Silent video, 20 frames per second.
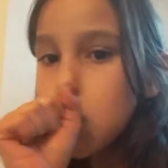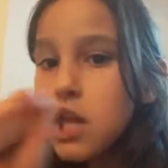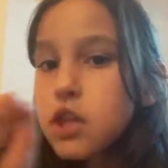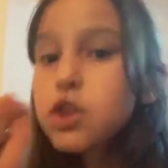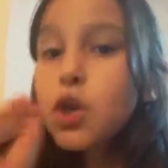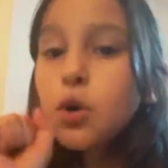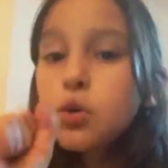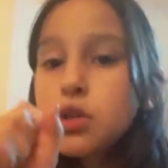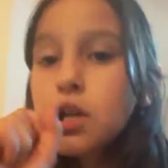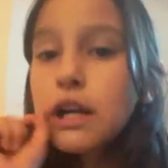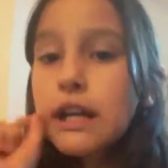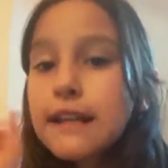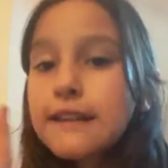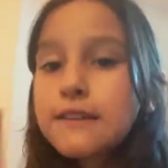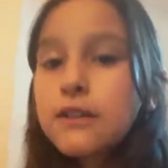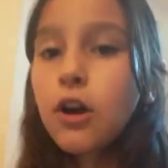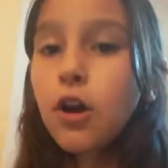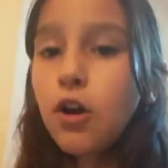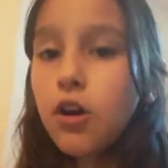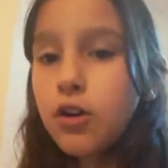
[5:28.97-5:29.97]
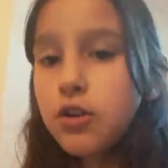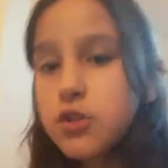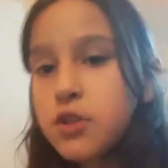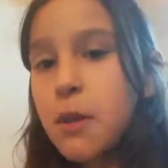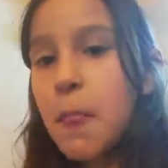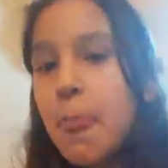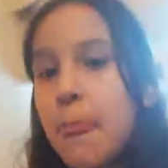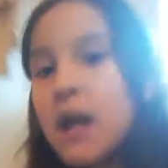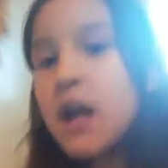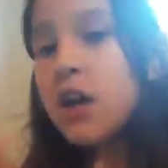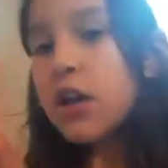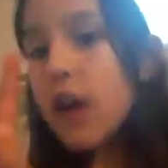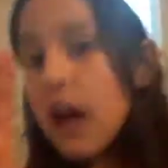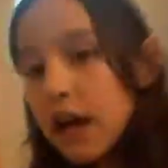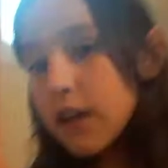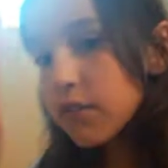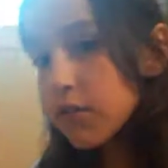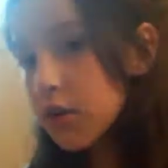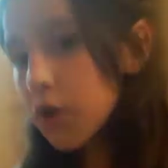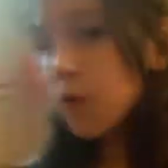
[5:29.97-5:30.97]
Those are the dogs. I
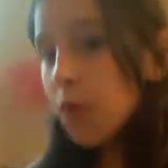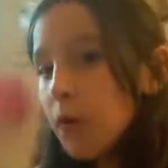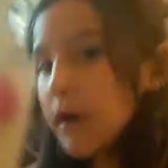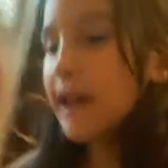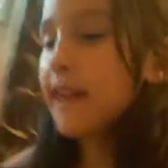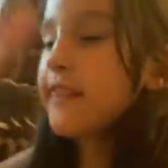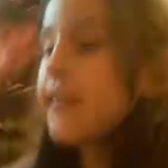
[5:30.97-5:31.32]
don't know why